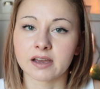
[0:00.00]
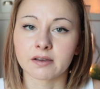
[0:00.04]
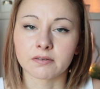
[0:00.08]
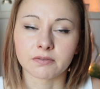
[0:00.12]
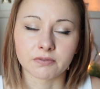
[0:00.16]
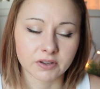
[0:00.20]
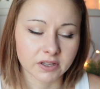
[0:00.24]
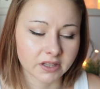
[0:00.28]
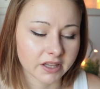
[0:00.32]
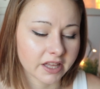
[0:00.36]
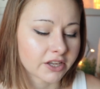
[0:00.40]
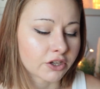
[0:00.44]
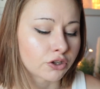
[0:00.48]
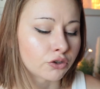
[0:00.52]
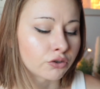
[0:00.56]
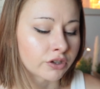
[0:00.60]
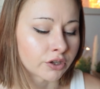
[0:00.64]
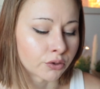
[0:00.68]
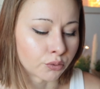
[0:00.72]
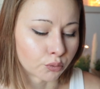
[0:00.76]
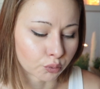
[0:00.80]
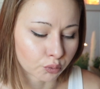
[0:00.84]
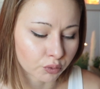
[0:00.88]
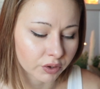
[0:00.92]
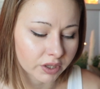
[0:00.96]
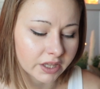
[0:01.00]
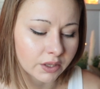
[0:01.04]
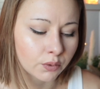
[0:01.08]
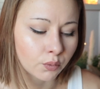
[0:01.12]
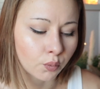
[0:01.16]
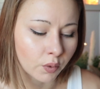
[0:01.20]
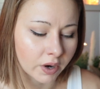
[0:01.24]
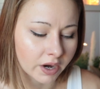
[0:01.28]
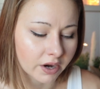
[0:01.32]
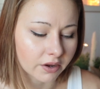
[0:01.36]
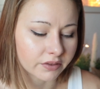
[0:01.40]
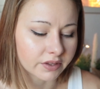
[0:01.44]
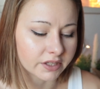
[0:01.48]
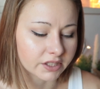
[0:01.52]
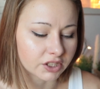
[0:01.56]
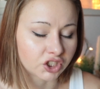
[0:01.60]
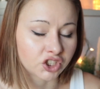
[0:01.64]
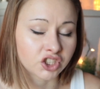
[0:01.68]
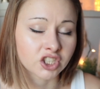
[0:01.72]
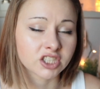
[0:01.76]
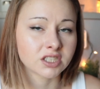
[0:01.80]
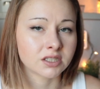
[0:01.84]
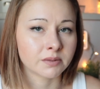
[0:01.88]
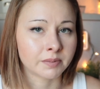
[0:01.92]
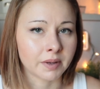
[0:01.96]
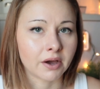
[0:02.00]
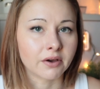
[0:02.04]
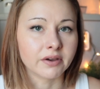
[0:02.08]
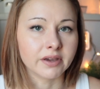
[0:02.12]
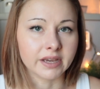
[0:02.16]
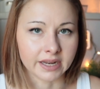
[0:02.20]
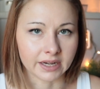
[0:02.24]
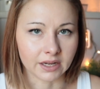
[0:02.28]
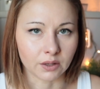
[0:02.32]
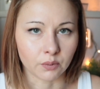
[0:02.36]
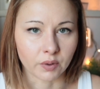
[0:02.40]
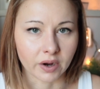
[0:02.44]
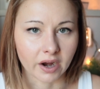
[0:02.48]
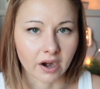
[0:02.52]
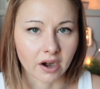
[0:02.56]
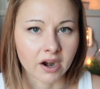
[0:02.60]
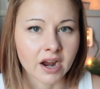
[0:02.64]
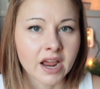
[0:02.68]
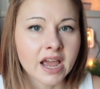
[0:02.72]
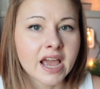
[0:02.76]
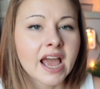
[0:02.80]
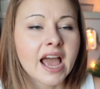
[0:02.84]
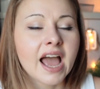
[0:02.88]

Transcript: I feel like you can really wear this just about anywhere.